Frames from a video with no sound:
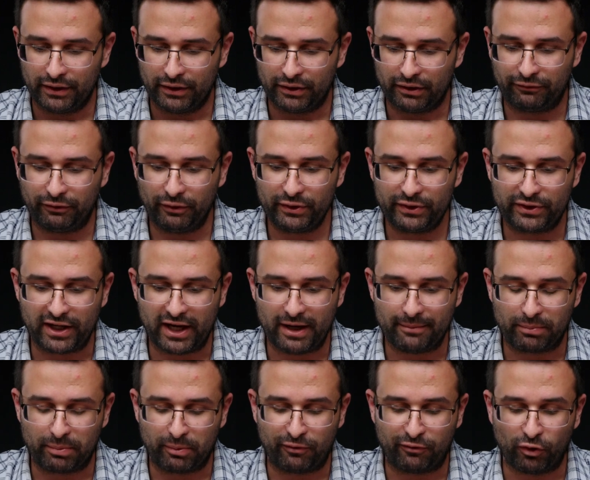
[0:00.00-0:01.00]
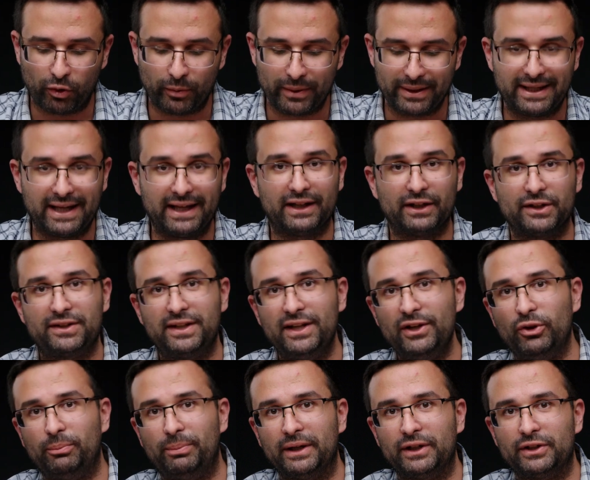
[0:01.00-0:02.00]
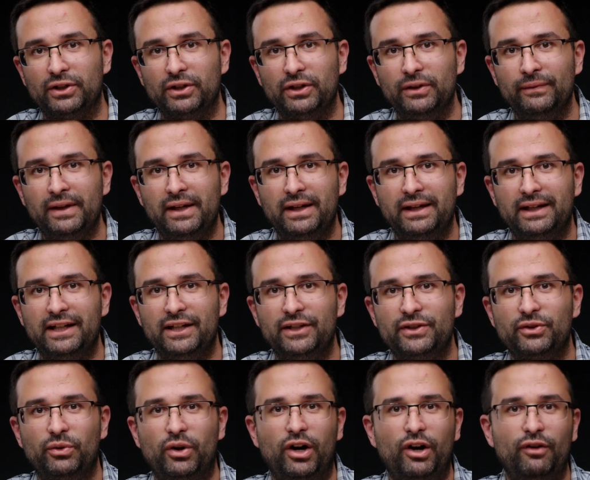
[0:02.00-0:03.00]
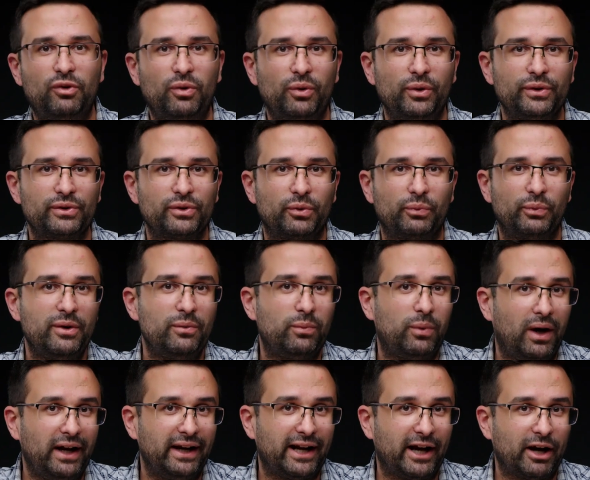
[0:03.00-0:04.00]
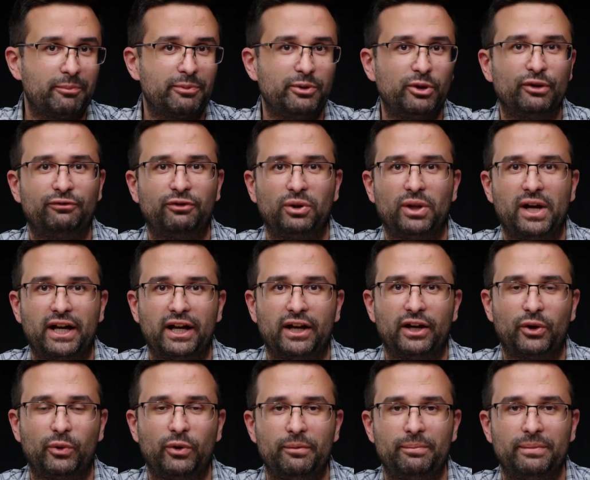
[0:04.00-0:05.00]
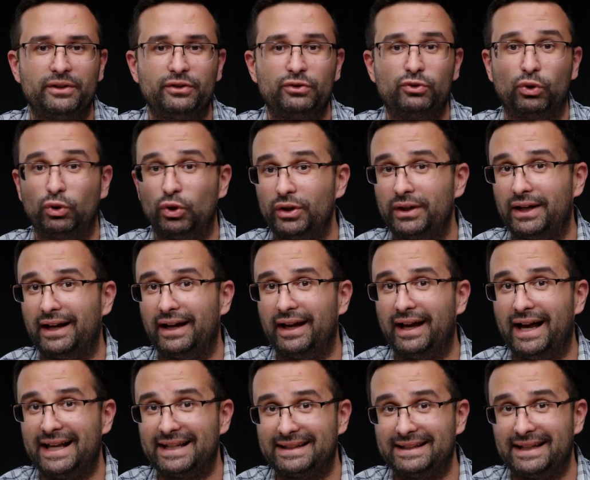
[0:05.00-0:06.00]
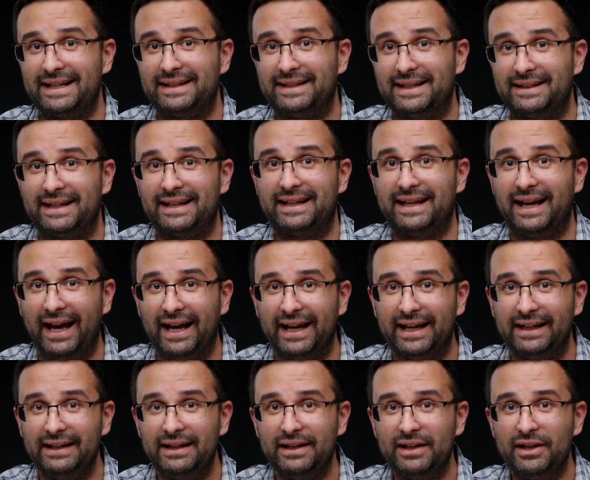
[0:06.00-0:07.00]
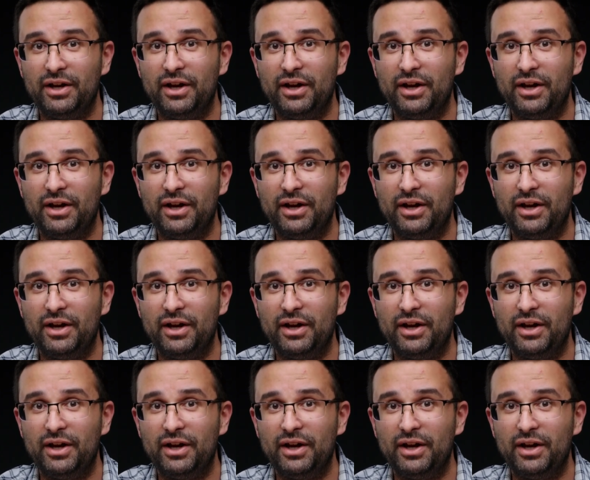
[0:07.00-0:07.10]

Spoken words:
The first step before we take a single picture is, of course, we want our beautiful Leica equipment to look as nice as it can,